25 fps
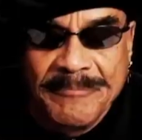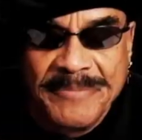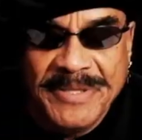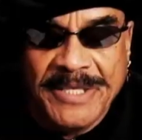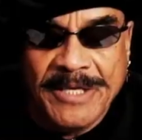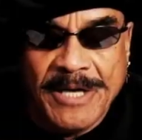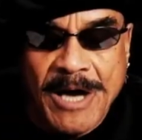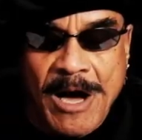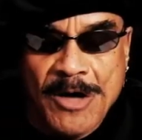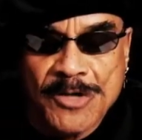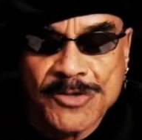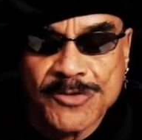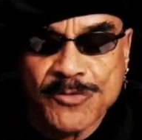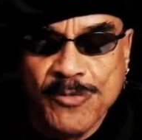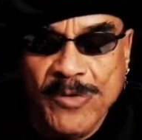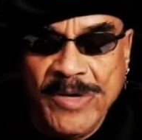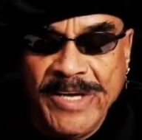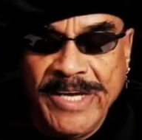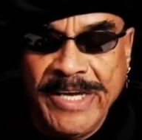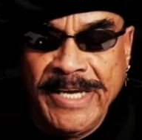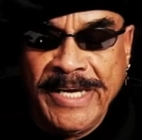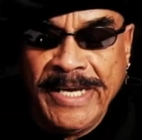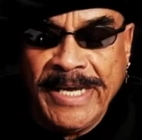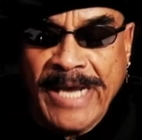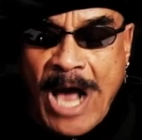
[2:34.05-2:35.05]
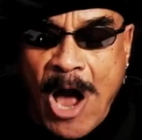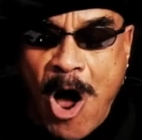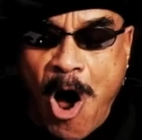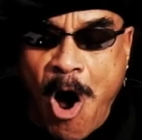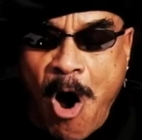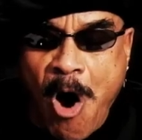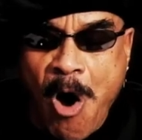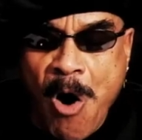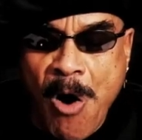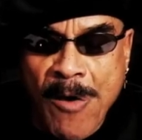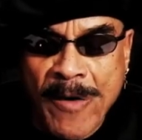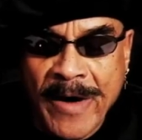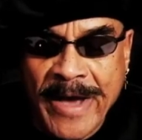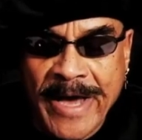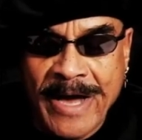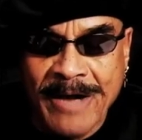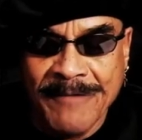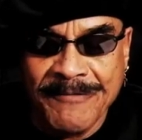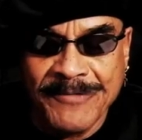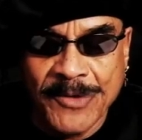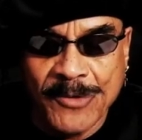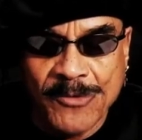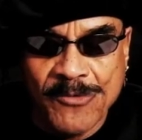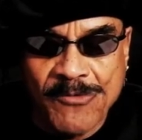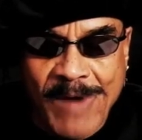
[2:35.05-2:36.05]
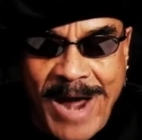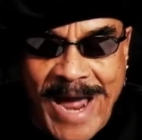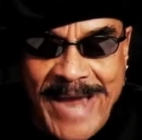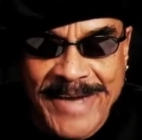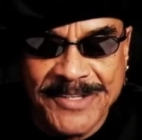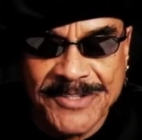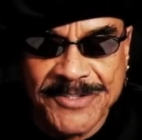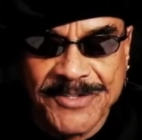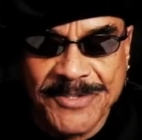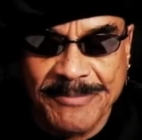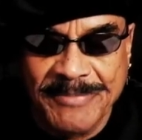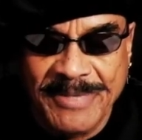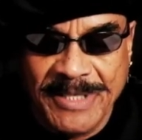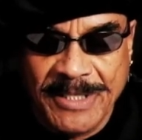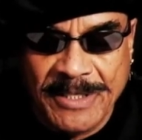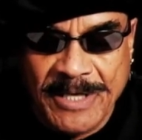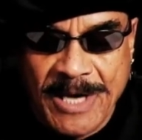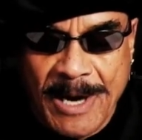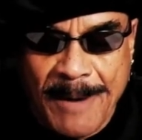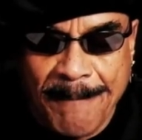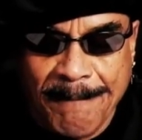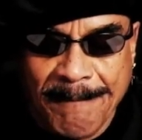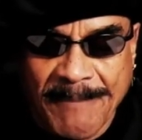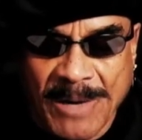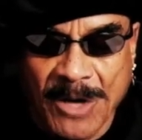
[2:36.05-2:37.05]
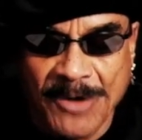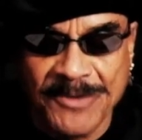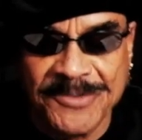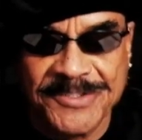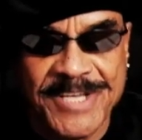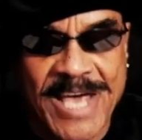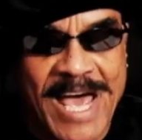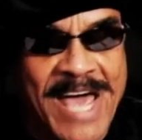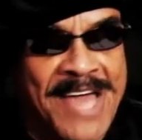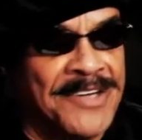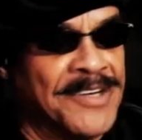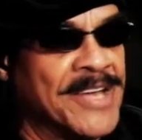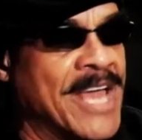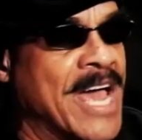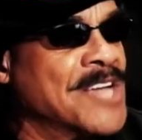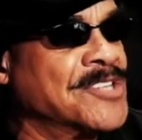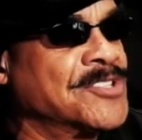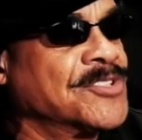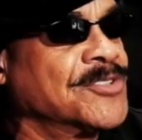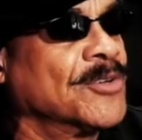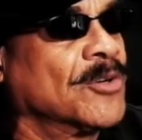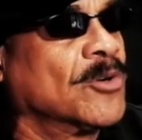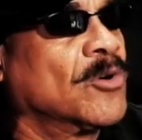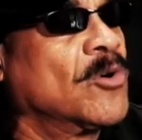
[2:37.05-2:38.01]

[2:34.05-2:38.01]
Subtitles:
Because we all have the right to become multinational